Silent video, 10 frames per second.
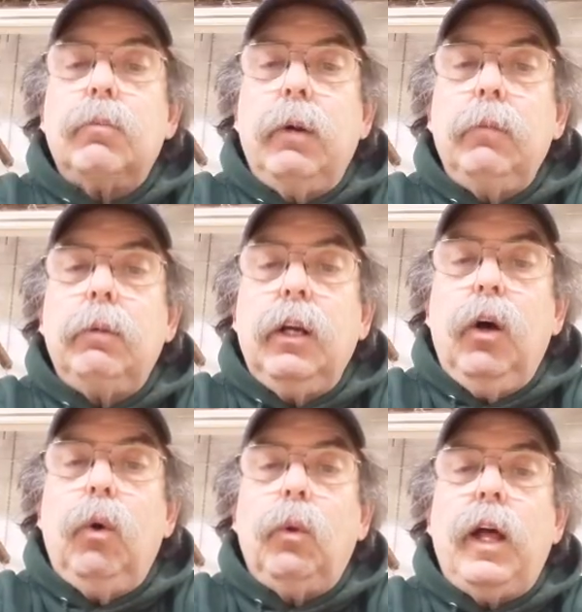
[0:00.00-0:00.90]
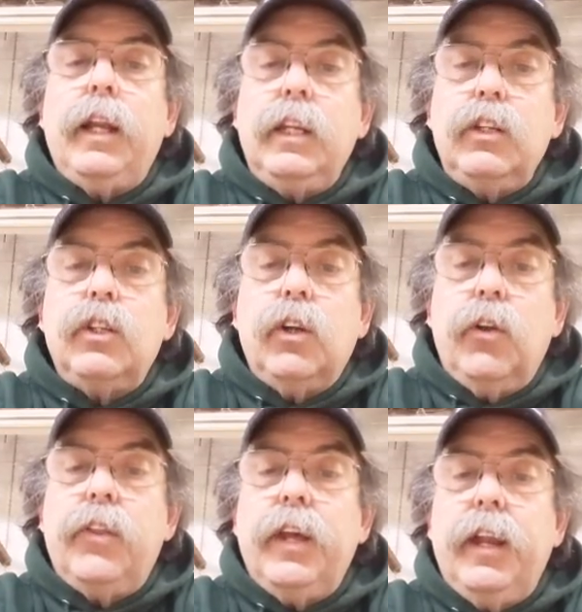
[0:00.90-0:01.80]
might be a whole lot easier
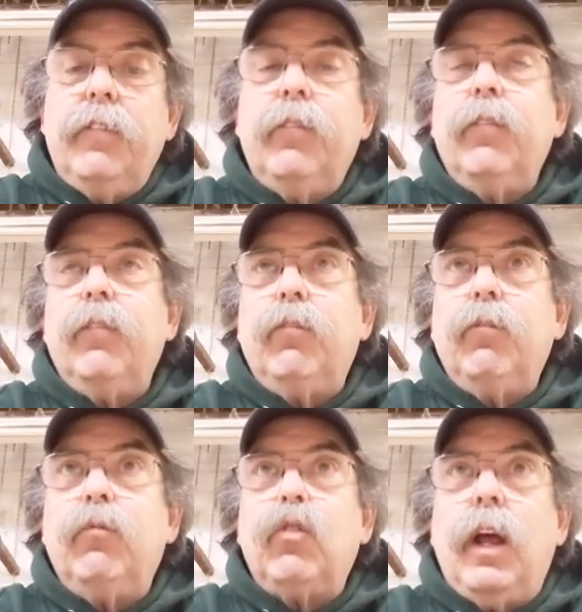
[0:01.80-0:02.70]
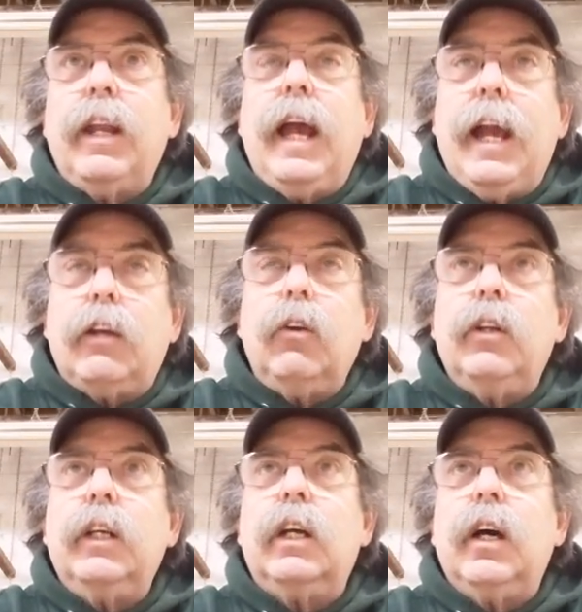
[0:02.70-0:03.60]
than trying to
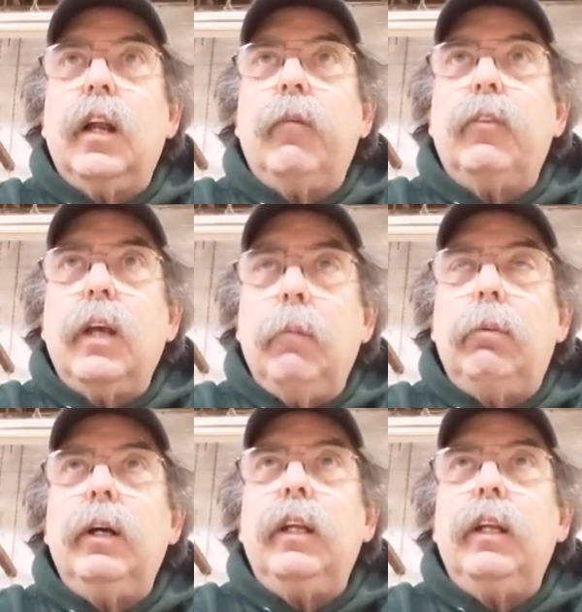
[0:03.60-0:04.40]
accurately cut a template